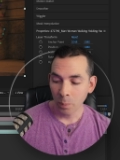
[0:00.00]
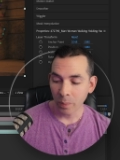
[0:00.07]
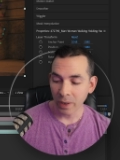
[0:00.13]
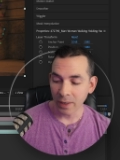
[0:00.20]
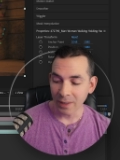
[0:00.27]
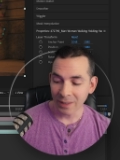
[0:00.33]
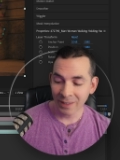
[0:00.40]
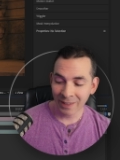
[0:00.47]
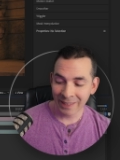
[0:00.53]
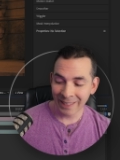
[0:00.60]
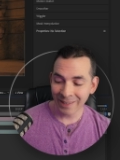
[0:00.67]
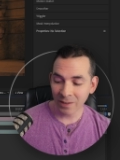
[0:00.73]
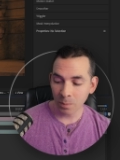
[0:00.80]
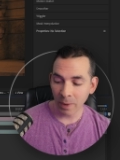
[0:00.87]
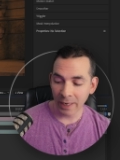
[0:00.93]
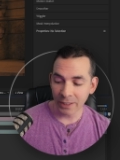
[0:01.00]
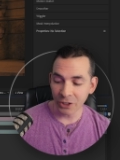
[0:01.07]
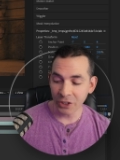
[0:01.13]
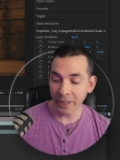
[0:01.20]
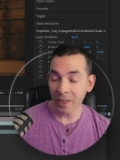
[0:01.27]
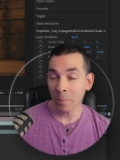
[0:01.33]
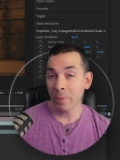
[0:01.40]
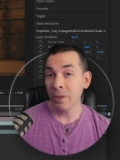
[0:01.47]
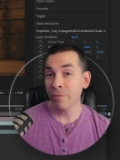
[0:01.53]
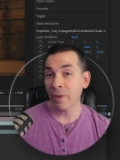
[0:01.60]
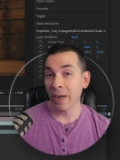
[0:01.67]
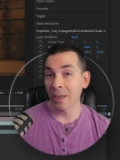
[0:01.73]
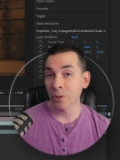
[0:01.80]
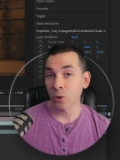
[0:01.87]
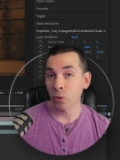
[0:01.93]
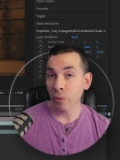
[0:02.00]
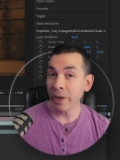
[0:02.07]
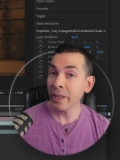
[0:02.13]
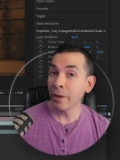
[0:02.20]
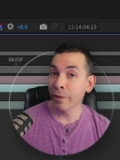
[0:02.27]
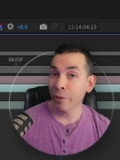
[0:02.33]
But since my GLB file is already